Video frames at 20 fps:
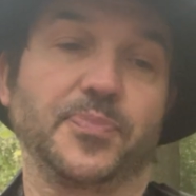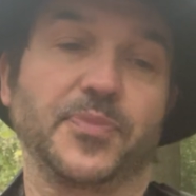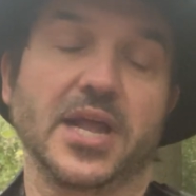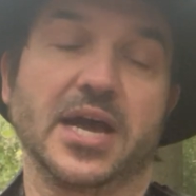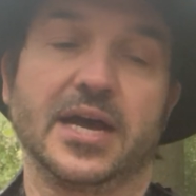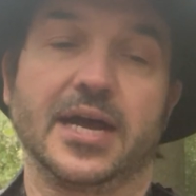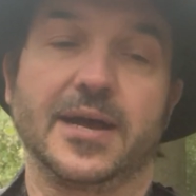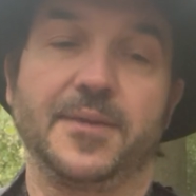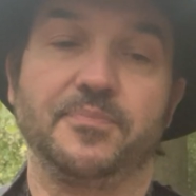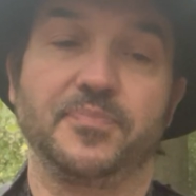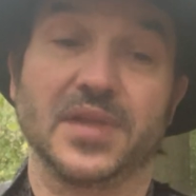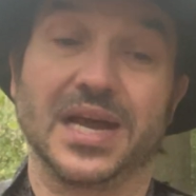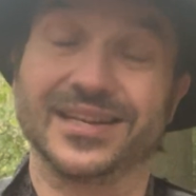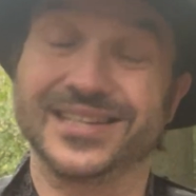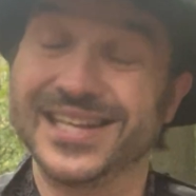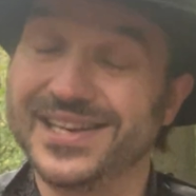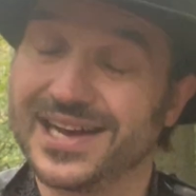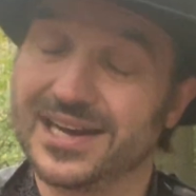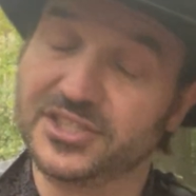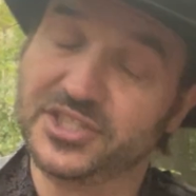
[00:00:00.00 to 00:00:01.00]
I
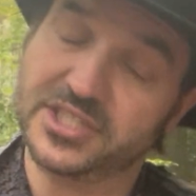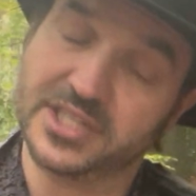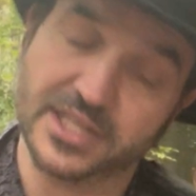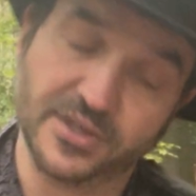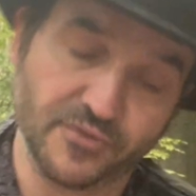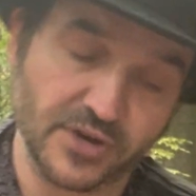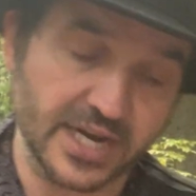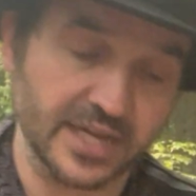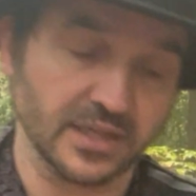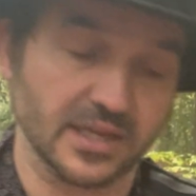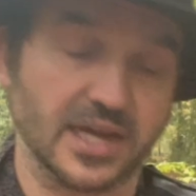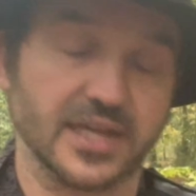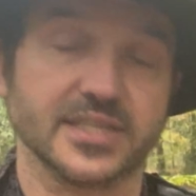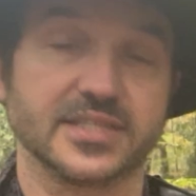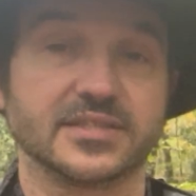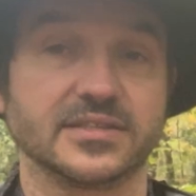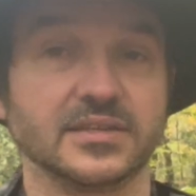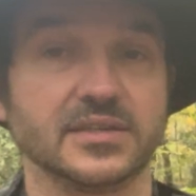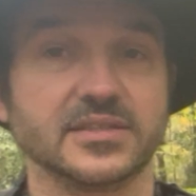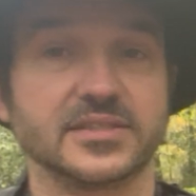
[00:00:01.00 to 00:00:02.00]
didn't actually
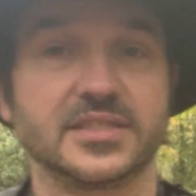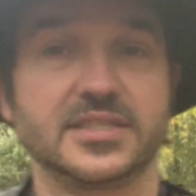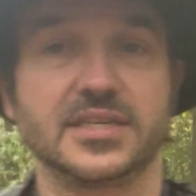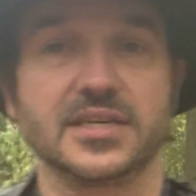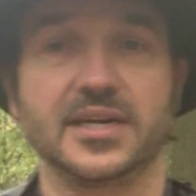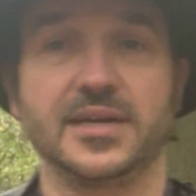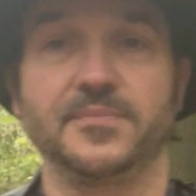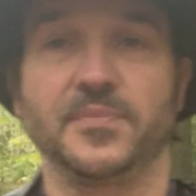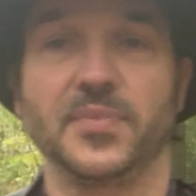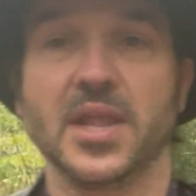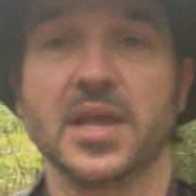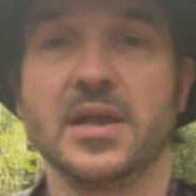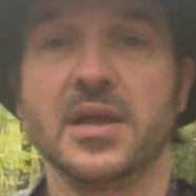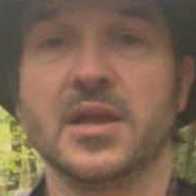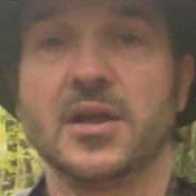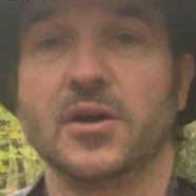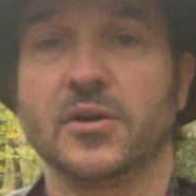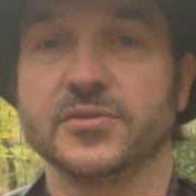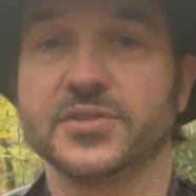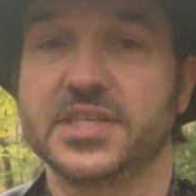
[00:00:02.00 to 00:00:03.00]
realise that
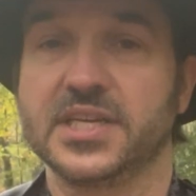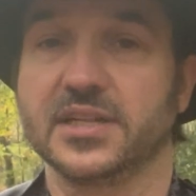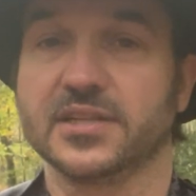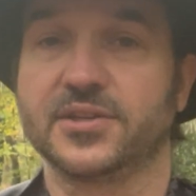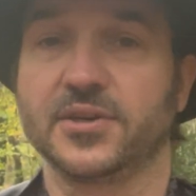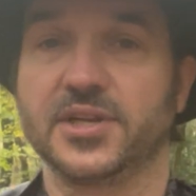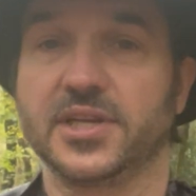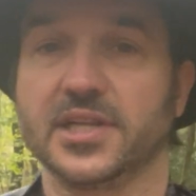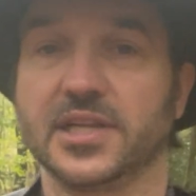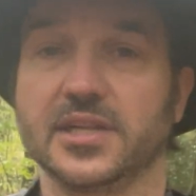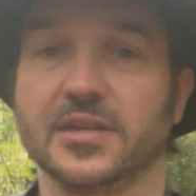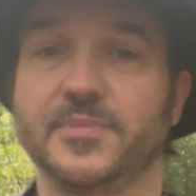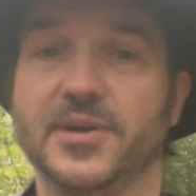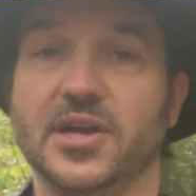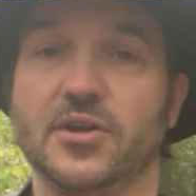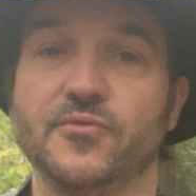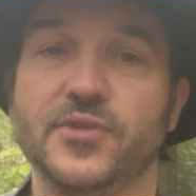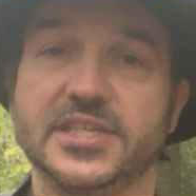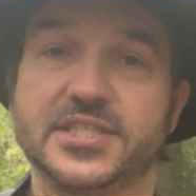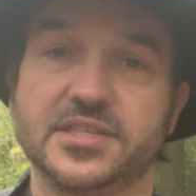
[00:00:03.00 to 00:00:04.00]
until doing a little
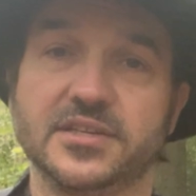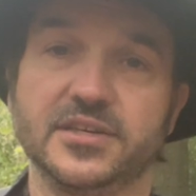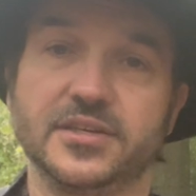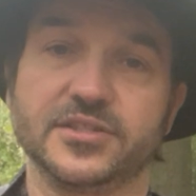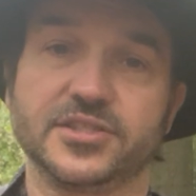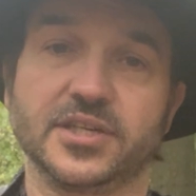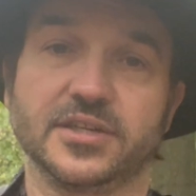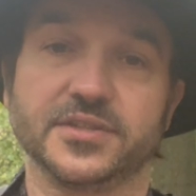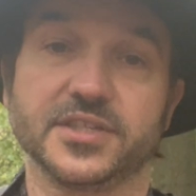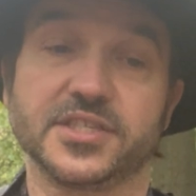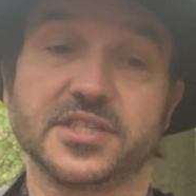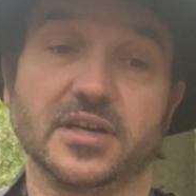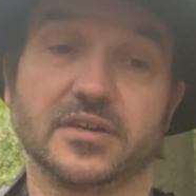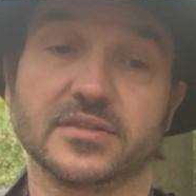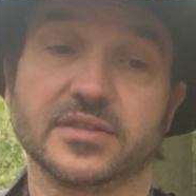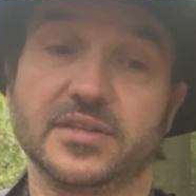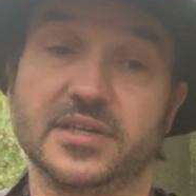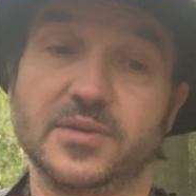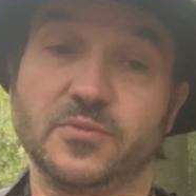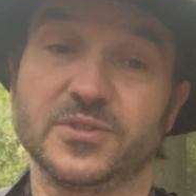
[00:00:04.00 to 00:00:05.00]
bit of research on the
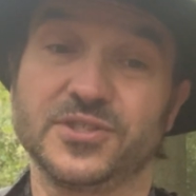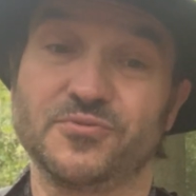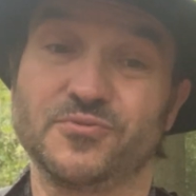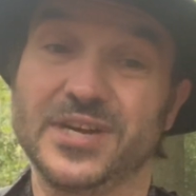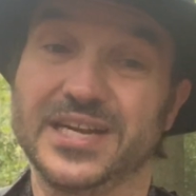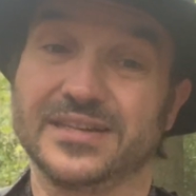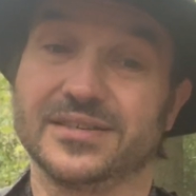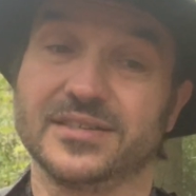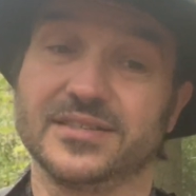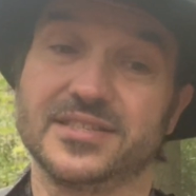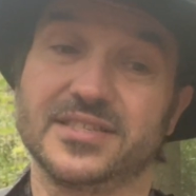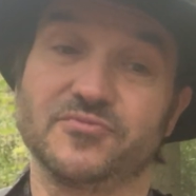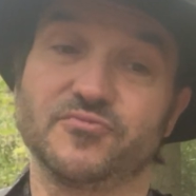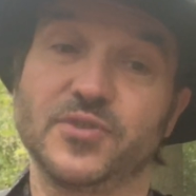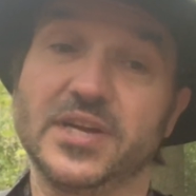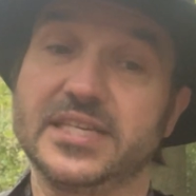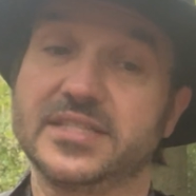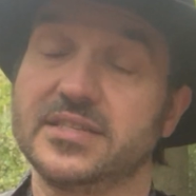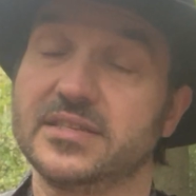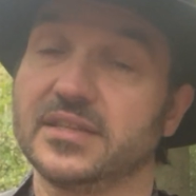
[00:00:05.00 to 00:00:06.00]
song that it was written as
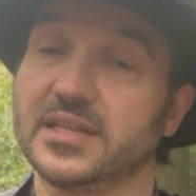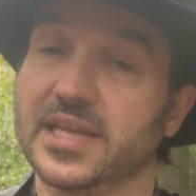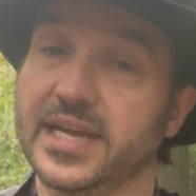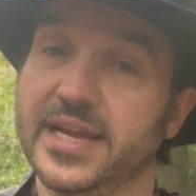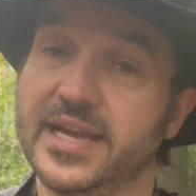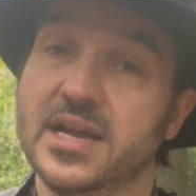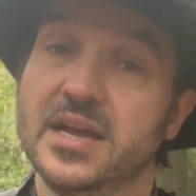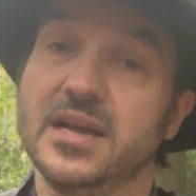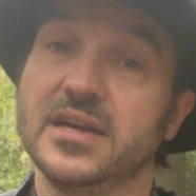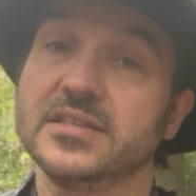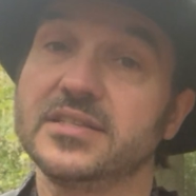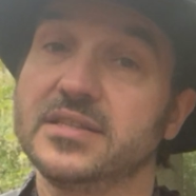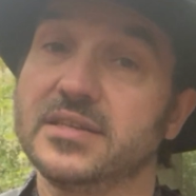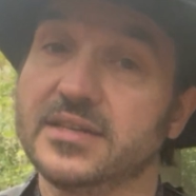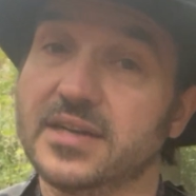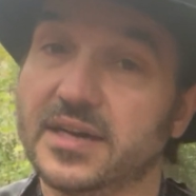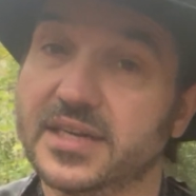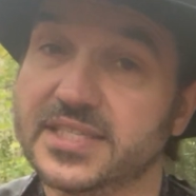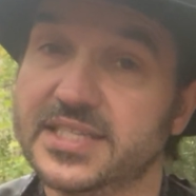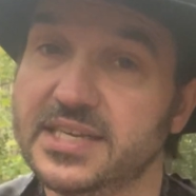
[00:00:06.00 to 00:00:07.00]
recently as the
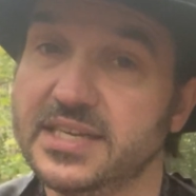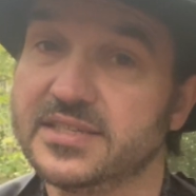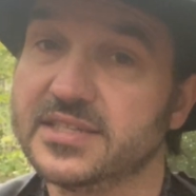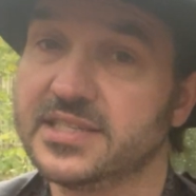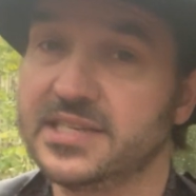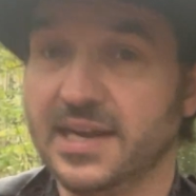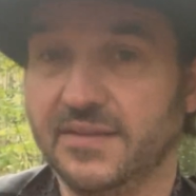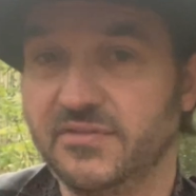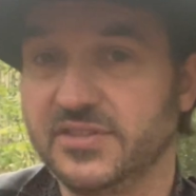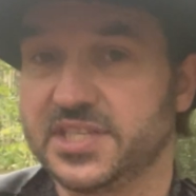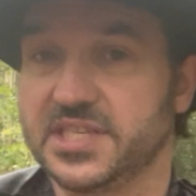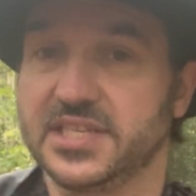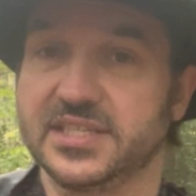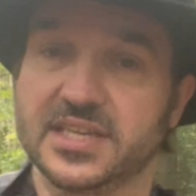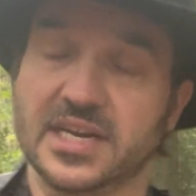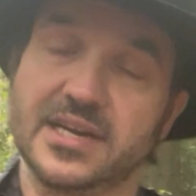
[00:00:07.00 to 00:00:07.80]
1970s.